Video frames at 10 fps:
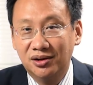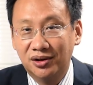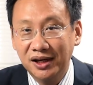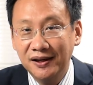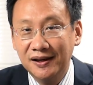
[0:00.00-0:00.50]

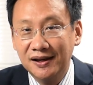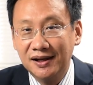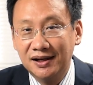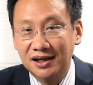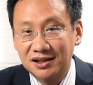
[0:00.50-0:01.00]
Okay,
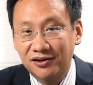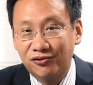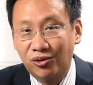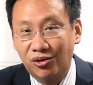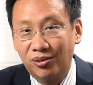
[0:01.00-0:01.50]
that's it
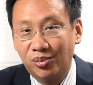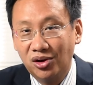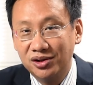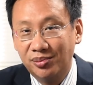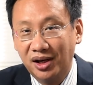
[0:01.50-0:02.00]
for
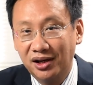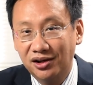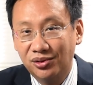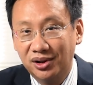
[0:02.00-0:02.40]
Policy Monday this